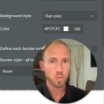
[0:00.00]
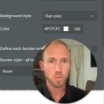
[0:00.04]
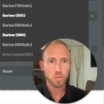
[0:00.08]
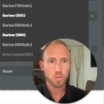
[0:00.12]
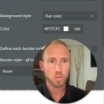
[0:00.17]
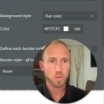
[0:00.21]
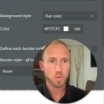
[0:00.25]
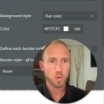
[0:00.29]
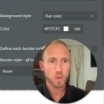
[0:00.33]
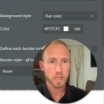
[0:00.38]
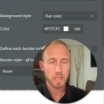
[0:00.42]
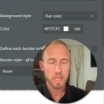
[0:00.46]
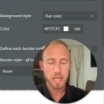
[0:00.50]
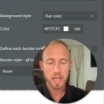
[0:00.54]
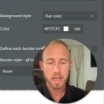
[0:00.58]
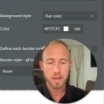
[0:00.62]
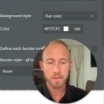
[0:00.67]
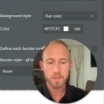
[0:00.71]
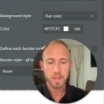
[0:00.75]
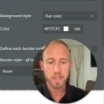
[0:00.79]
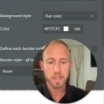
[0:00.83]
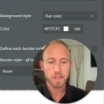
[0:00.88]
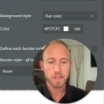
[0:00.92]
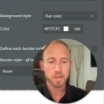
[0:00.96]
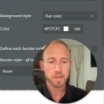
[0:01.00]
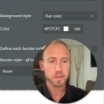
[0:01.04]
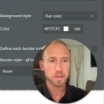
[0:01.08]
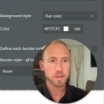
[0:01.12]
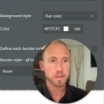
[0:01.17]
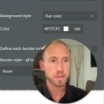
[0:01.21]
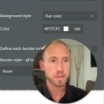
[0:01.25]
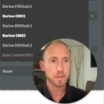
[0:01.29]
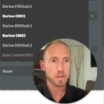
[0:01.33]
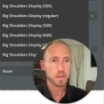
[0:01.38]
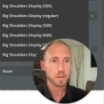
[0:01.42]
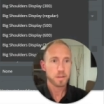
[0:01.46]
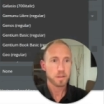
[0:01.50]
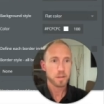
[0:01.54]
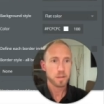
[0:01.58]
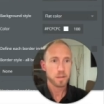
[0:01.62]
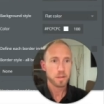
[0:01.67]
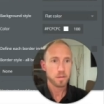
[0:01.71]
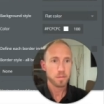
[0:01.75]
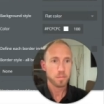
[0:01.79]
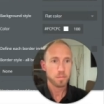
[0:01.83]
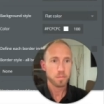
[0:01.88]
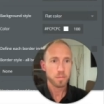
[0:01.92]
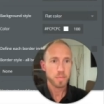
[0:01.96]
We're going to have this
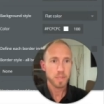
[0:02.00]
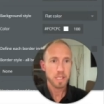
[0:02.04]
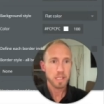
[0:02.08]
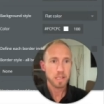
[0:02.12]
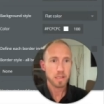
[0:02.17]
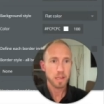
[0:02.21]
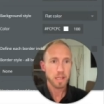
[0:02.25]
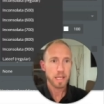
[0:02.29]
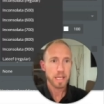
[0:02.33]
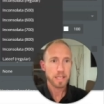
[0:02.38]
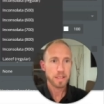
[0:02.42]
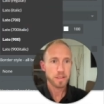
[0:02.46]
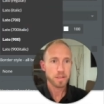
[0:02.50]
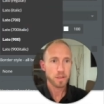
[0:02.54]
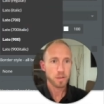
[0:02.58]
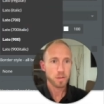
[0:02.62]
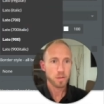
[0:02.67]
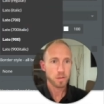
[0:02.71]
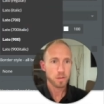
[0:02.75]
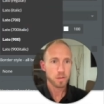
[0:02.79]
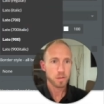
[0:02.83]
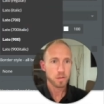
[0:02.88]
be Lato.